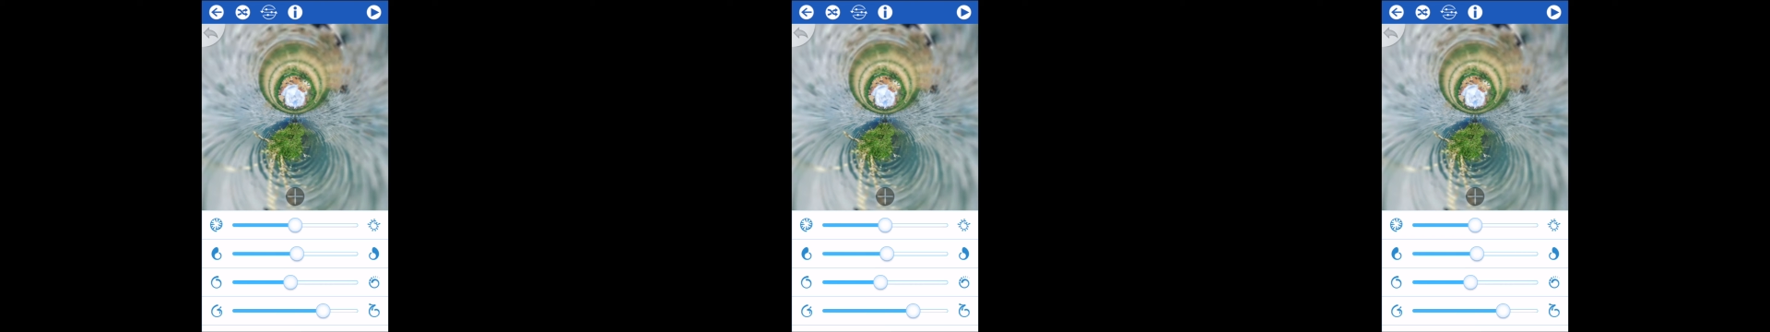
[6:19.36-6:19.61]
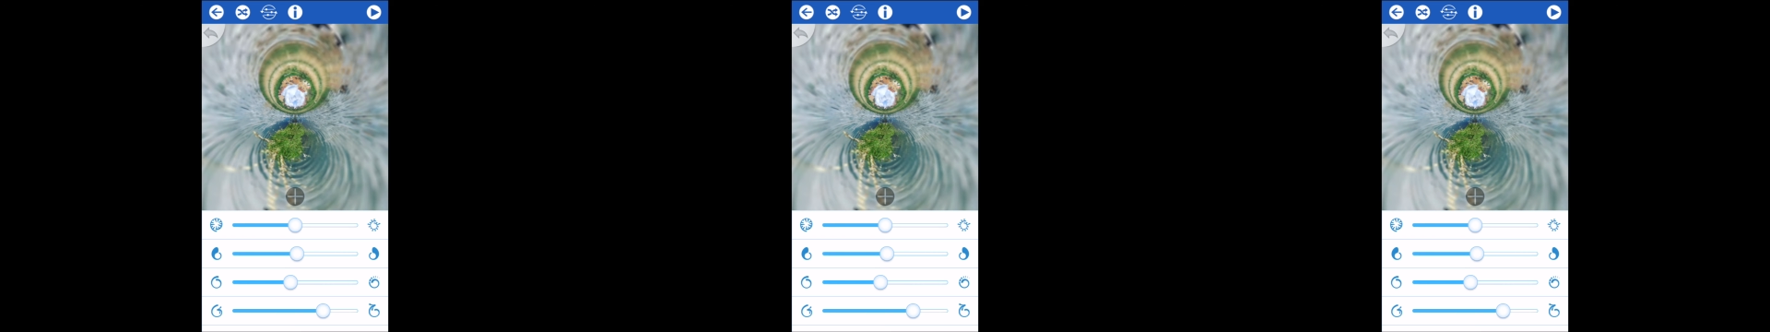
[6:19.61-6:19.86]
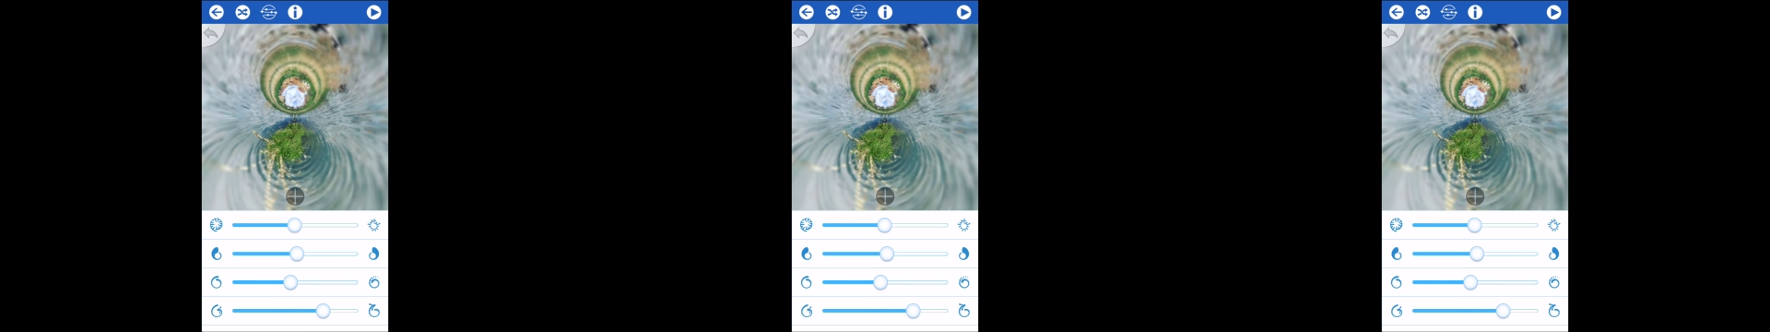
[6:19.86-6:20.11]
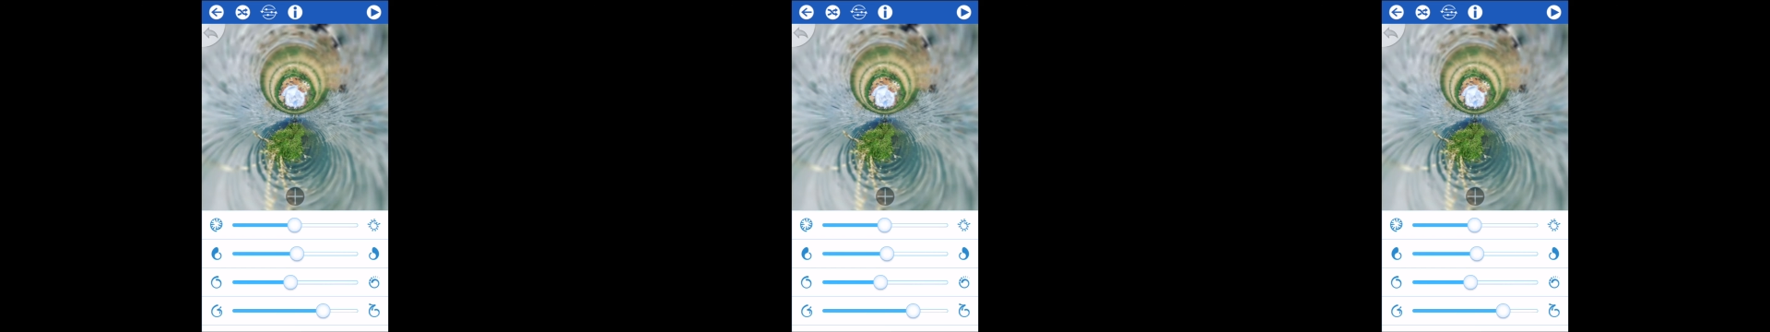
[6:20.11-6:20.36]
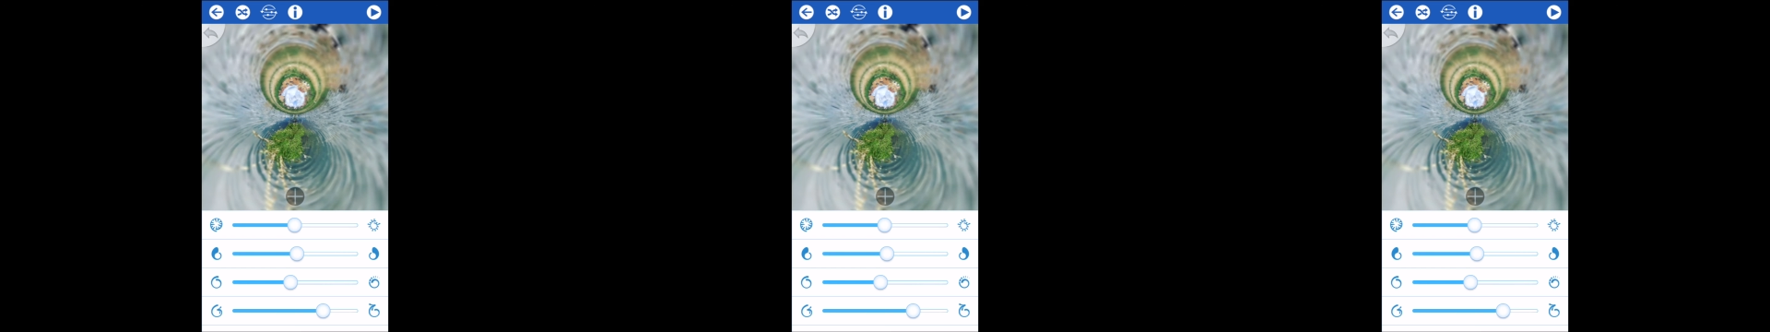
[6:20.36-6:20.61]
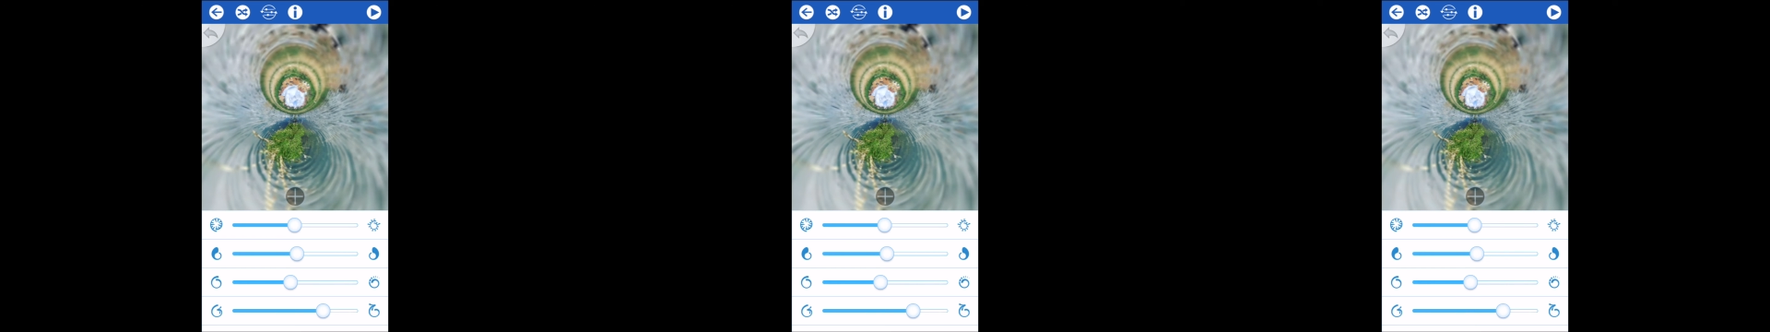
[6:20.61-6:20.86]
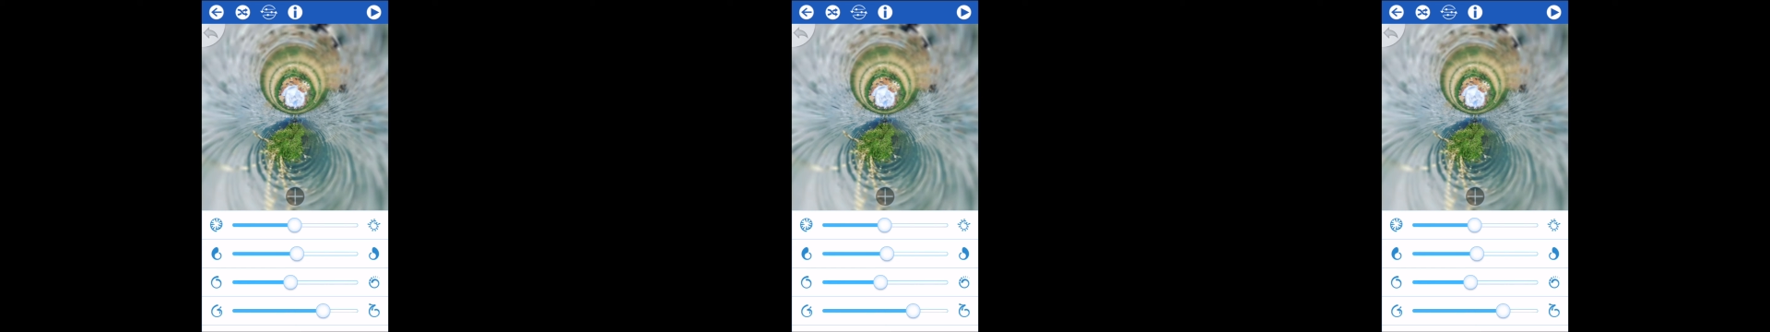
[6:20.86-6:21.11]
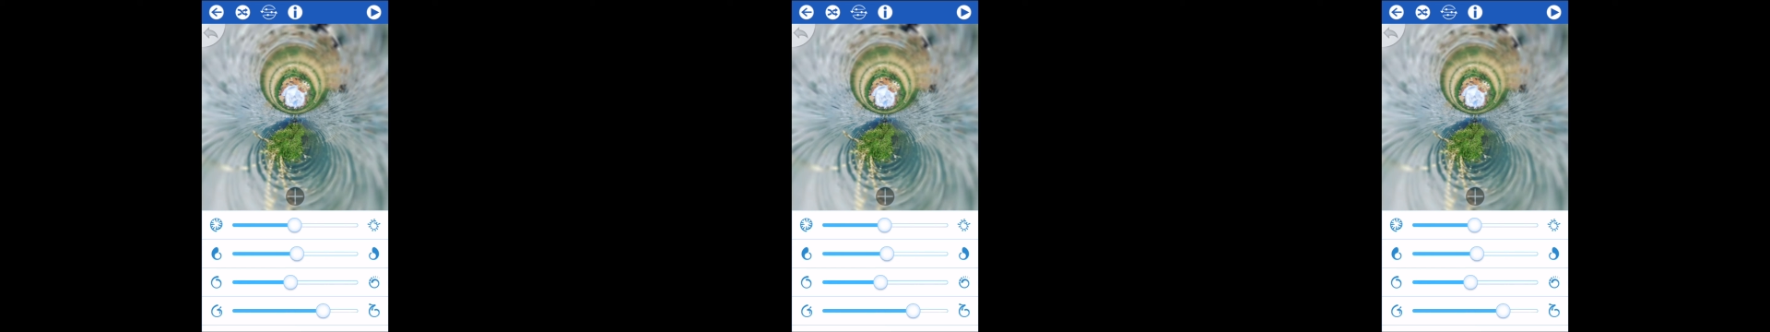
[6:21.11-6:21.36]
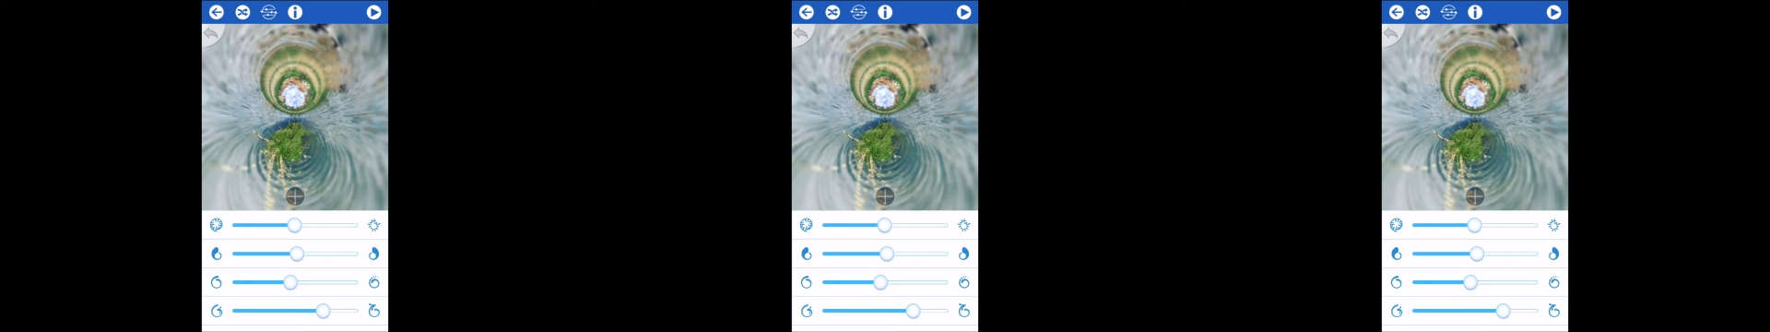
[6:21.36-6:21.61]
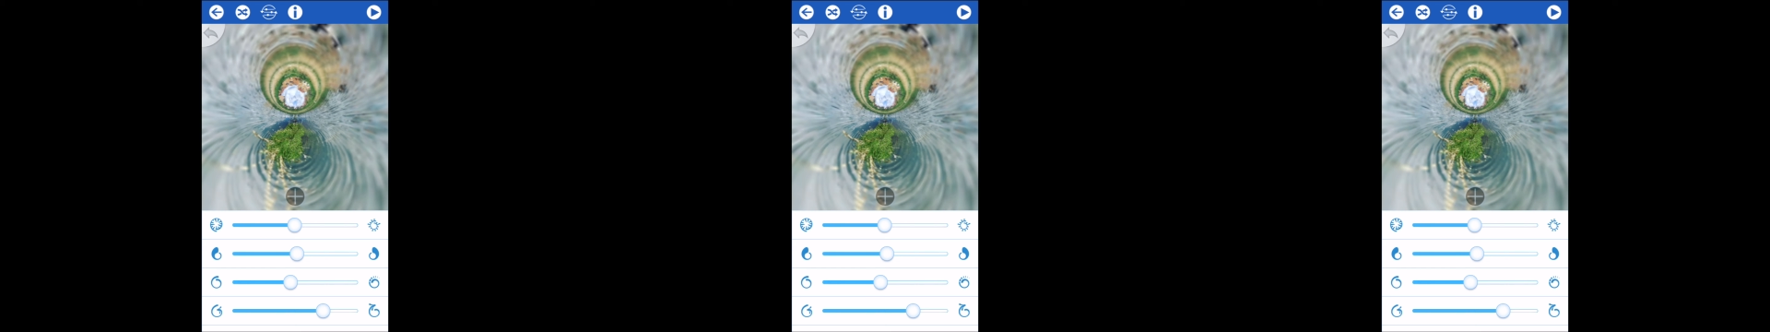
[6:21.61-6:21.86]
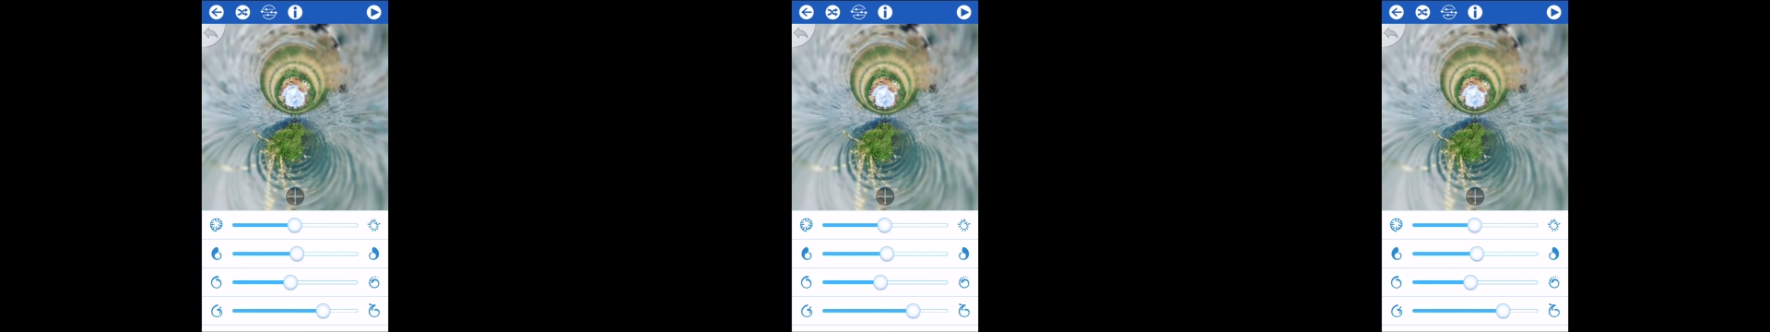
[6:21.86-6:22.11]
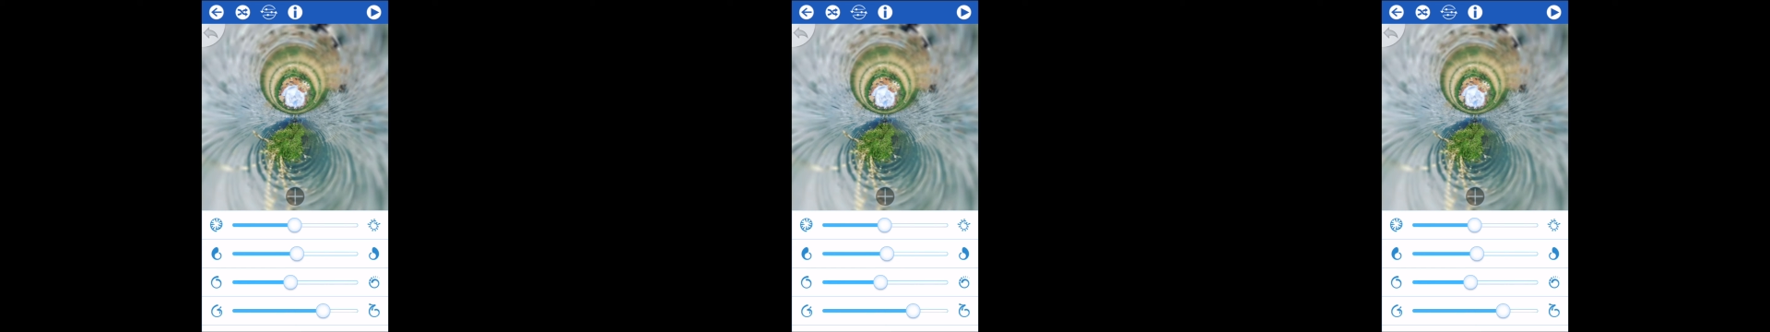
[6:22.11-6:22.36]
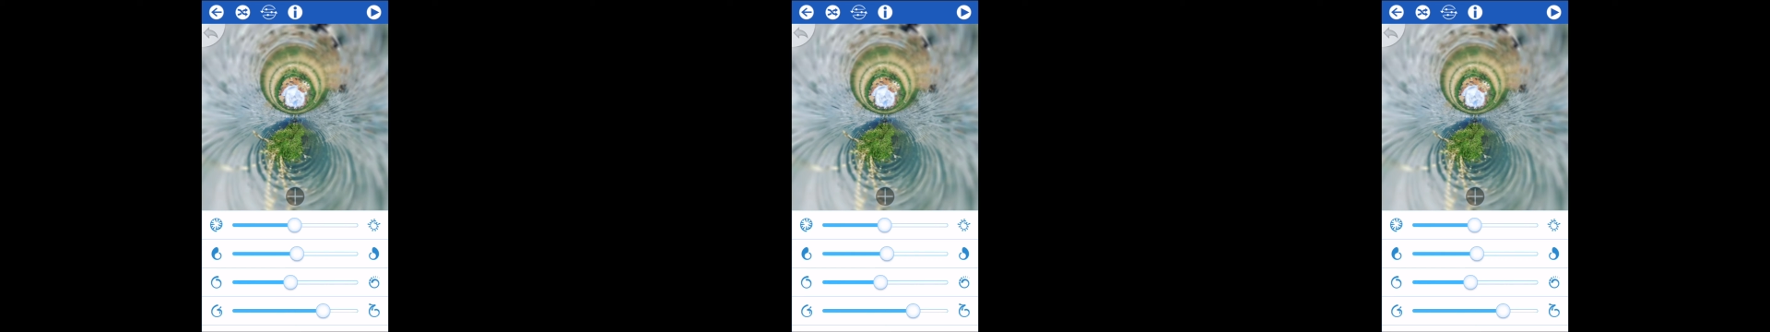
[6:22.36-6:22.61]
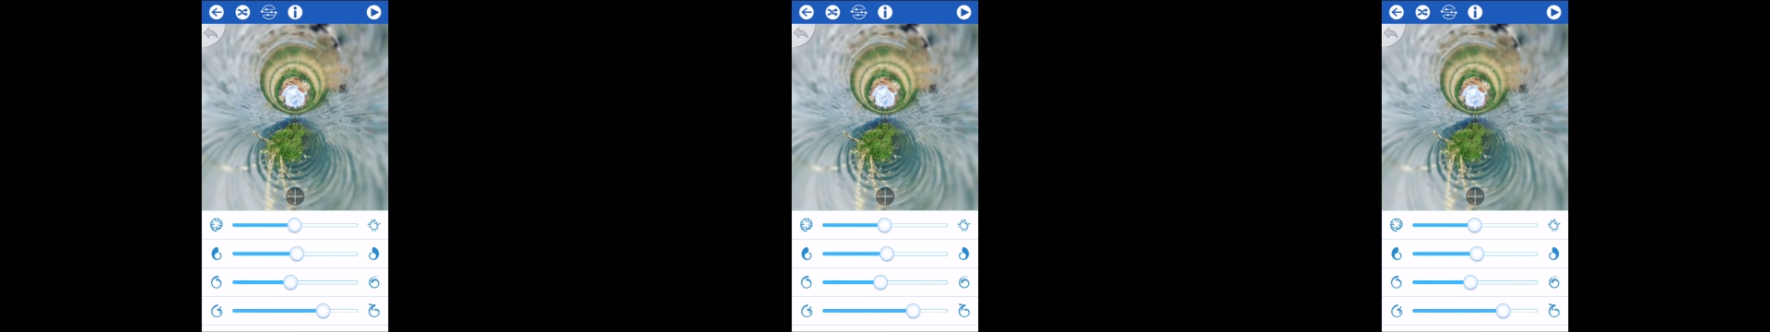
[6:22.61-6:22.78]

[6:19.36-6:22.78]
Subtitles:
Nobody's mouth can be seen.